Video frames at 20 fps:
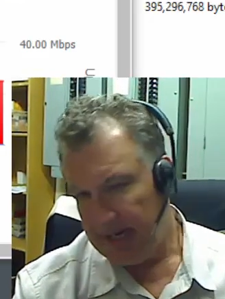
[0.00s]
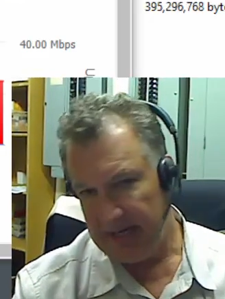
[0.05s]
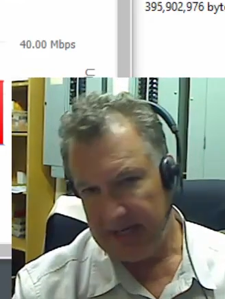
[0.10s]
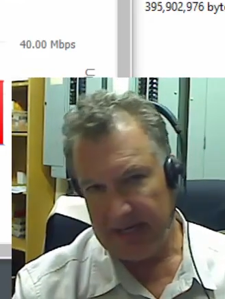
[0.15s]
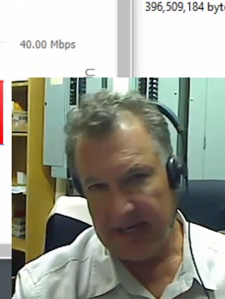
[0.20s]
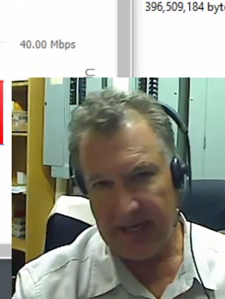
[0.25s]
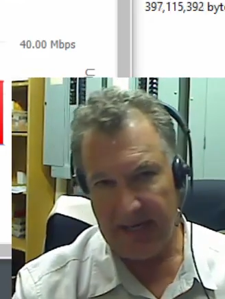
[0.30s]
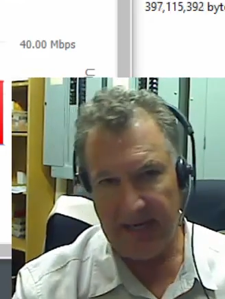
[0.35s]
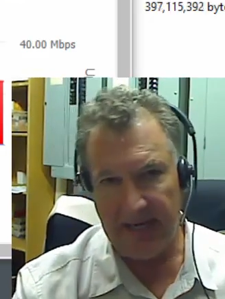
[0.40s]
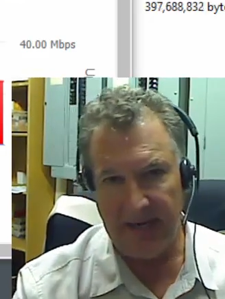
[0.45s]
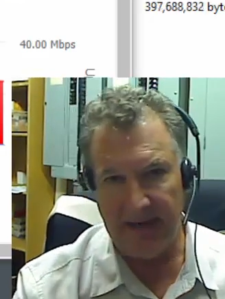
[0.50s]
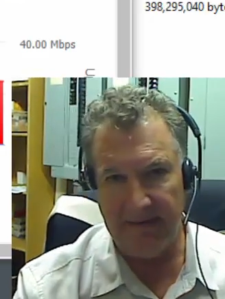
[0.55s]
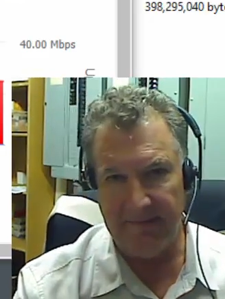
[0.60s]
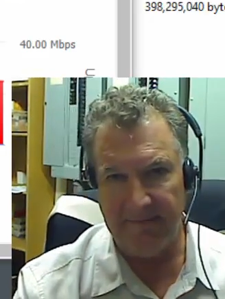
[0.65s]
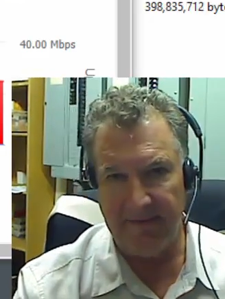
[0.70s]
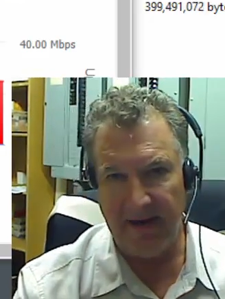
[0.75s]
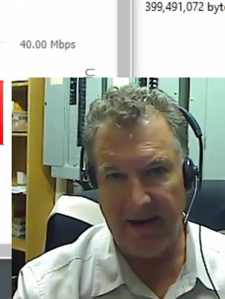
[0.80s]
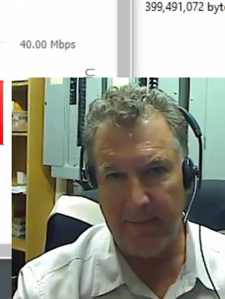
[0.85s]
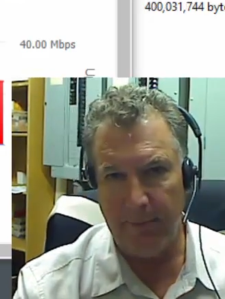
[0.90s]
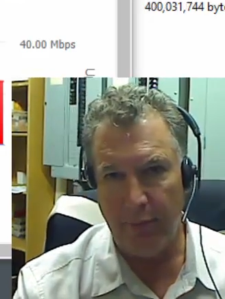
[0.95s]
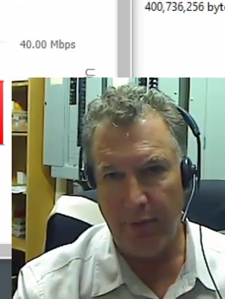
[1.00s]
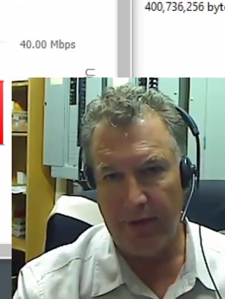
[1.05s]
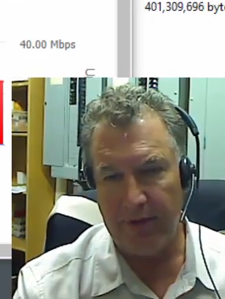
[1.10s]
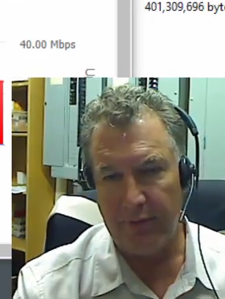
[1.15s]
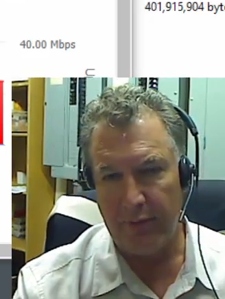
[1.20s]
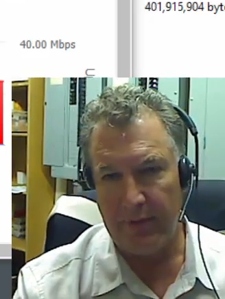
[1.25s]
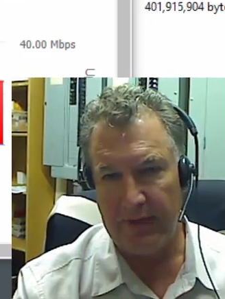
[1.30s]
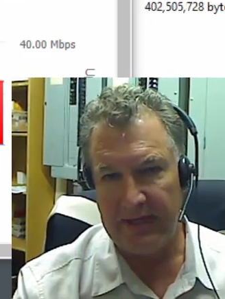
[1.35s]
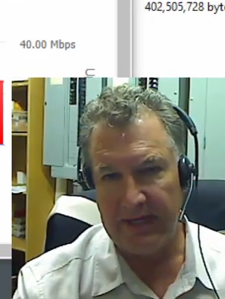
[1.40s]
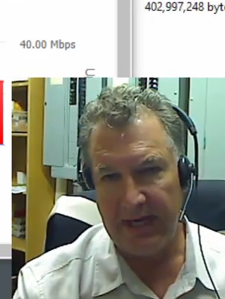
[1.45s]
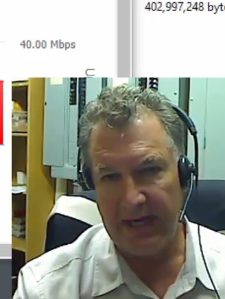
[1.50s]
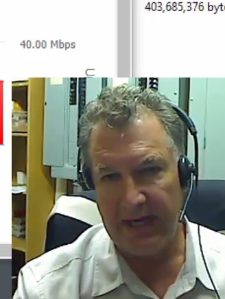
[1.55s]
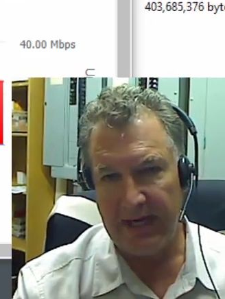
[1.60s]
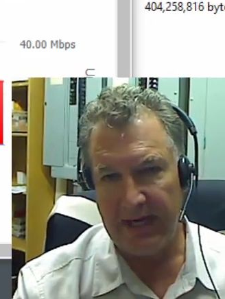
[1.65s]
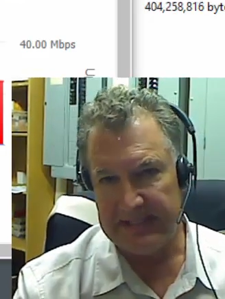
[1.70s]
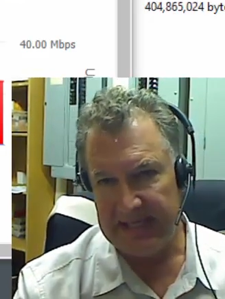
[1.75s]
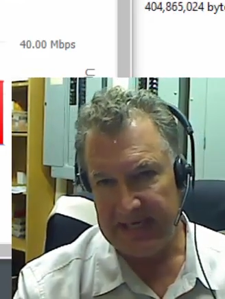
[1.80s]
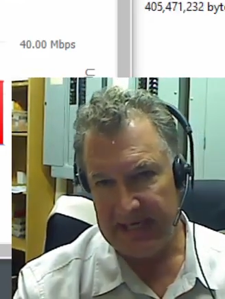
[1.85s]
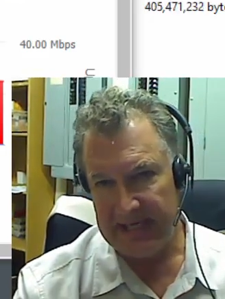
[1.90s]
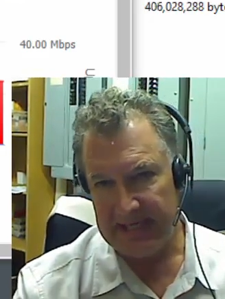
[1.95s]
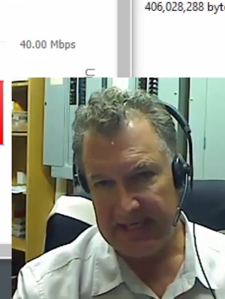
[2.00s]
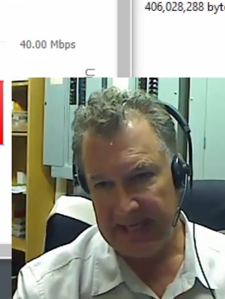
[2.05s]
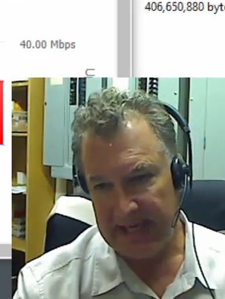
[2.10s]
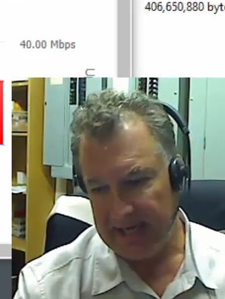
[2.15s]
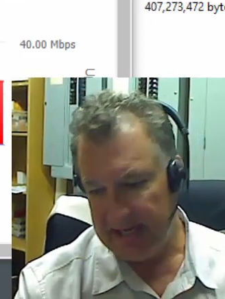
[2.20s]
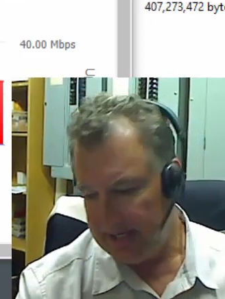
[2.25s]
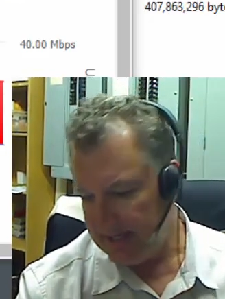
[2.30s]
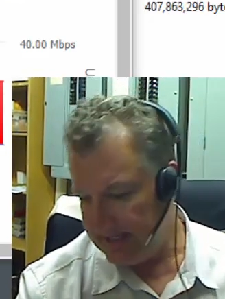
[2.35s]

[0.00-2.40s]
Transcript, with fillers: Take uh, 5.3 times 8,